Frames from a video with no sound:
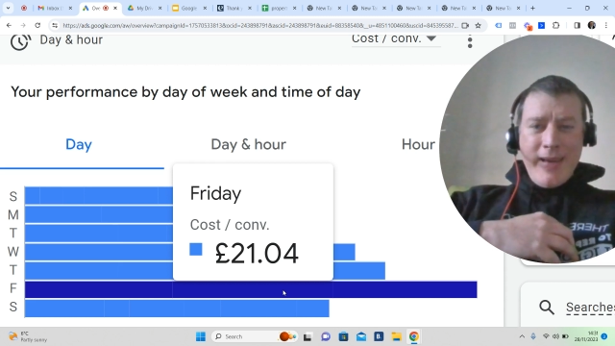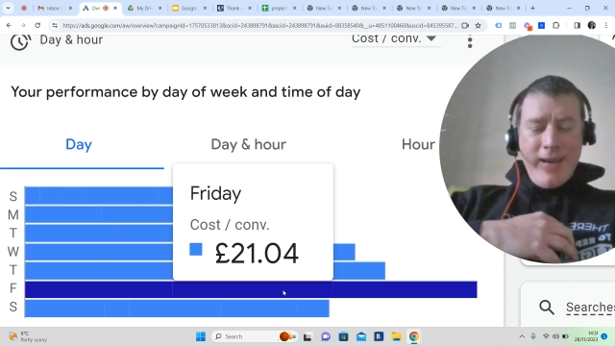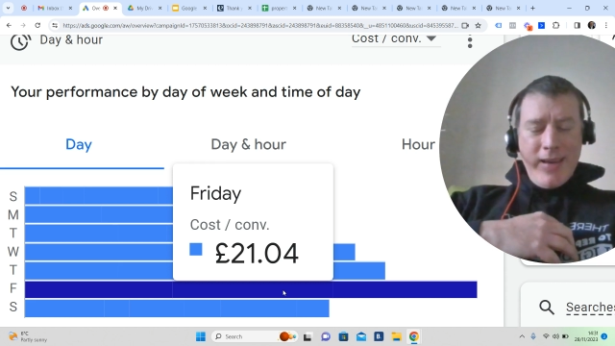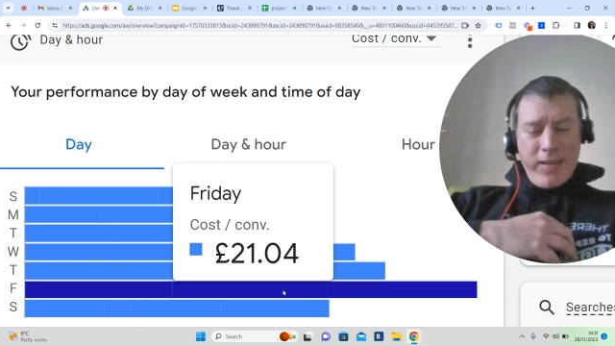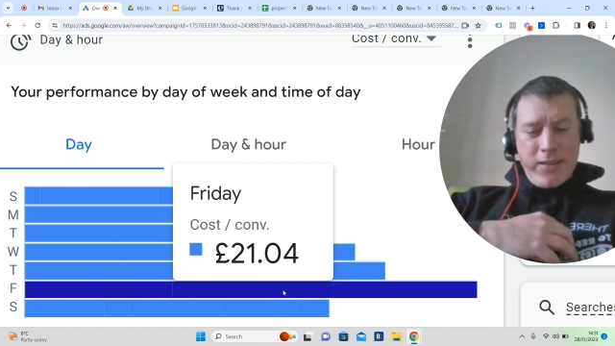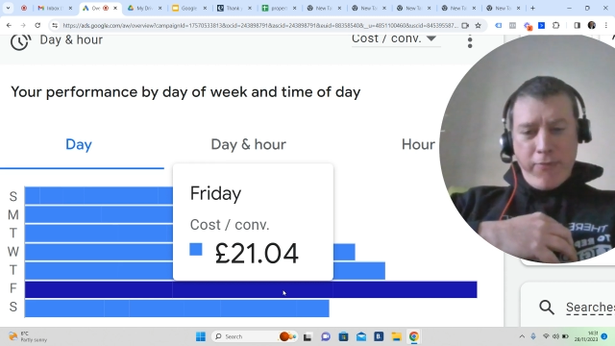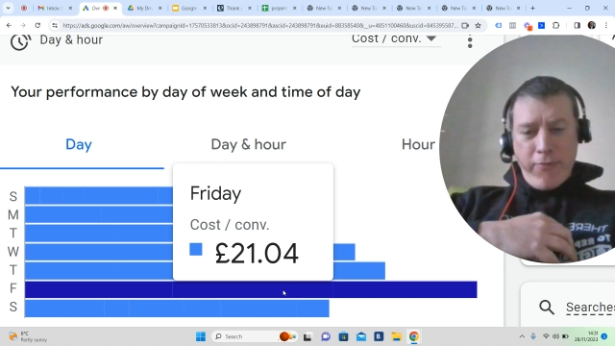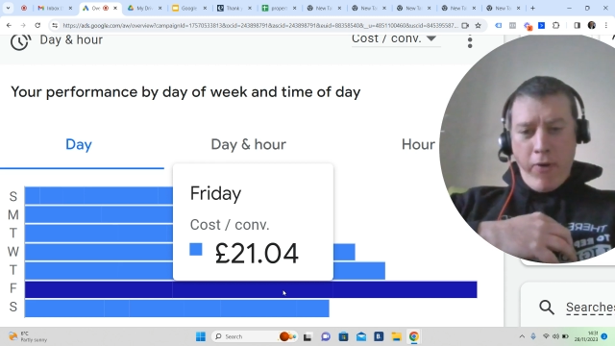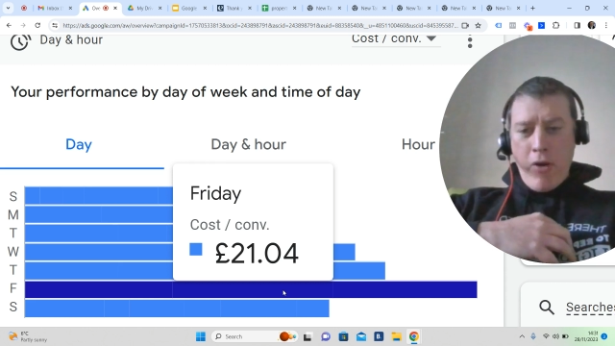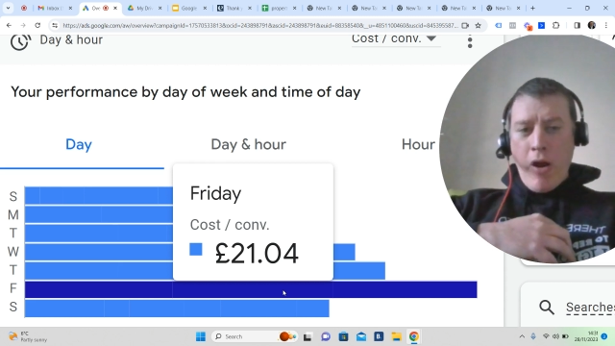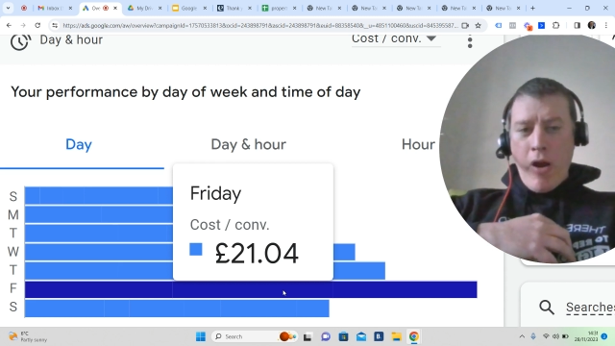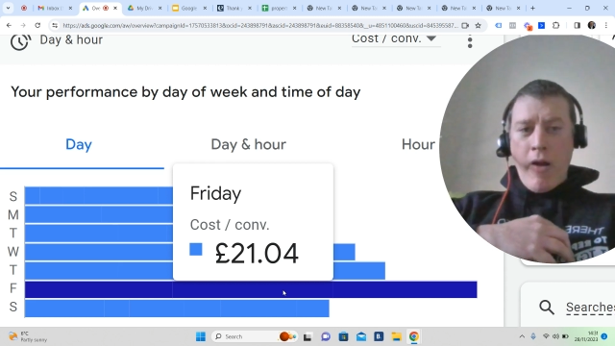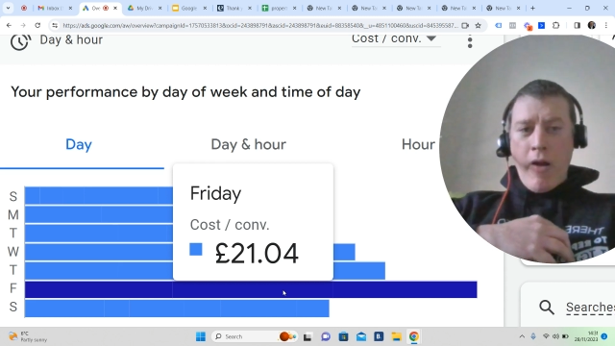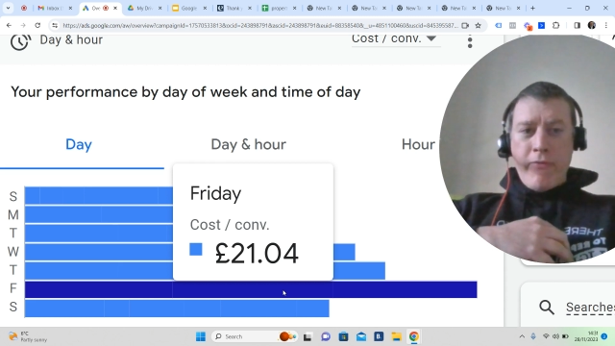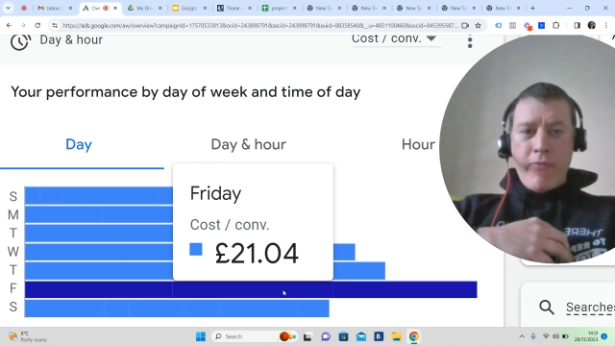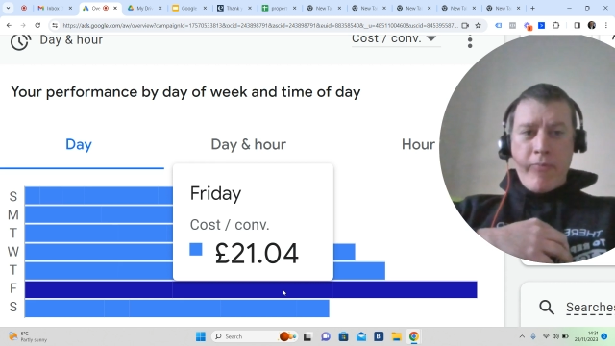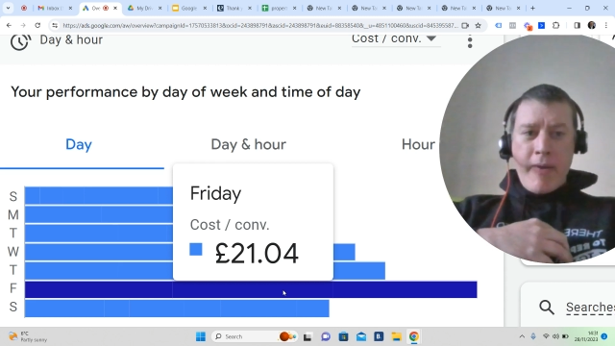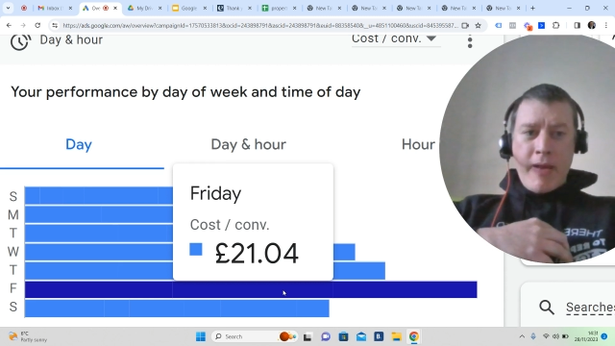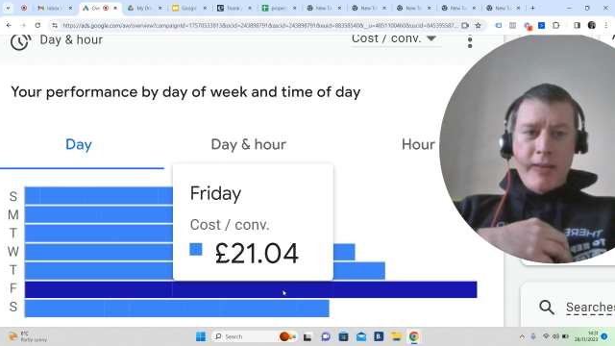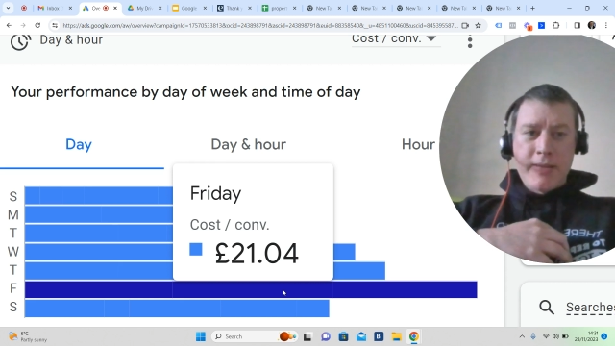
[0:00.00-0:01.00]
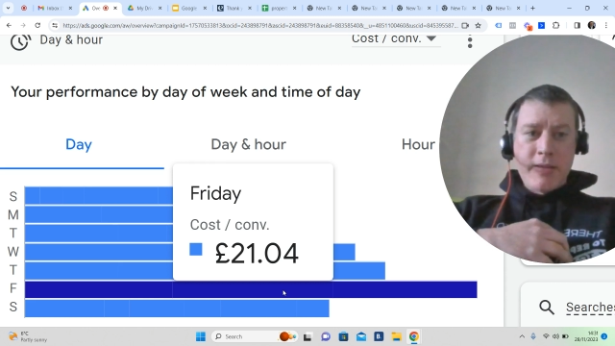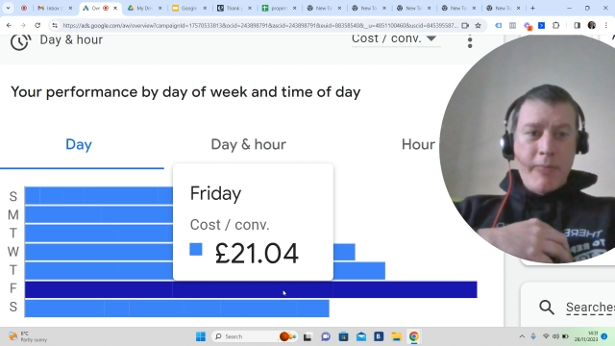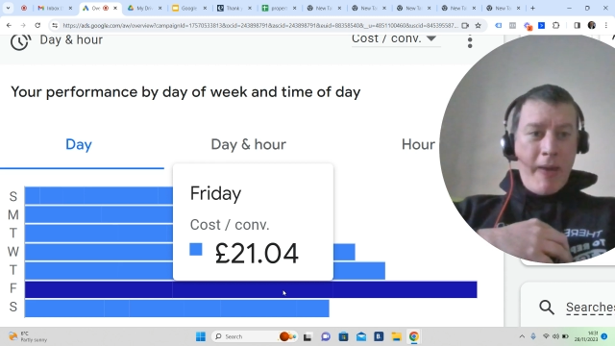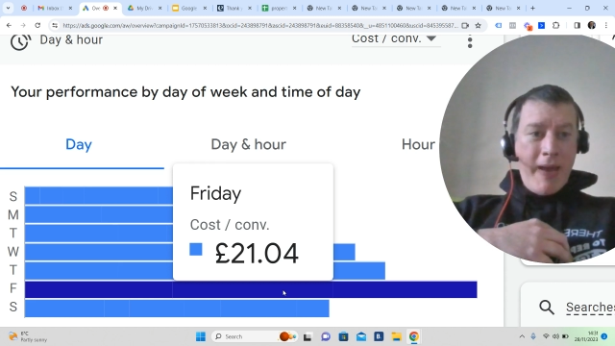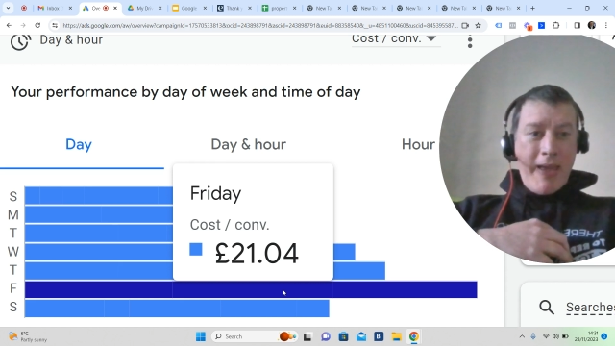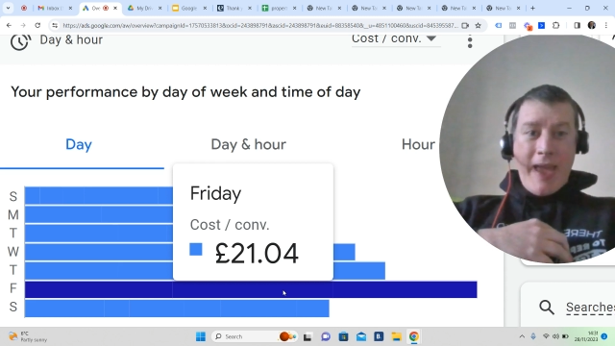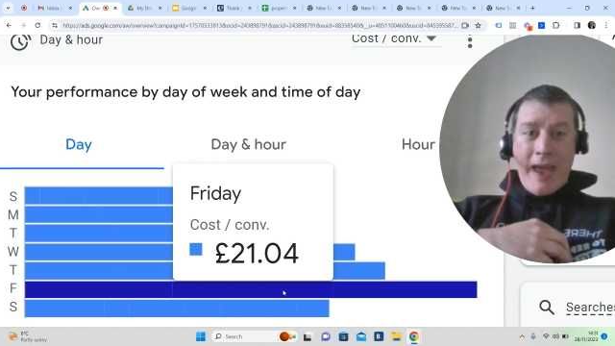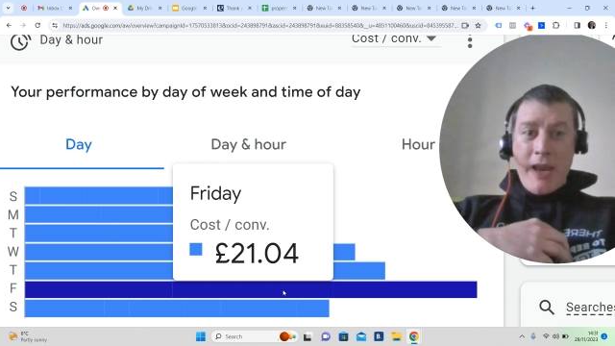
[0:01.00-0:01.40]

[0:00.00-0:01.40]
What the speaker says: it's very hard to make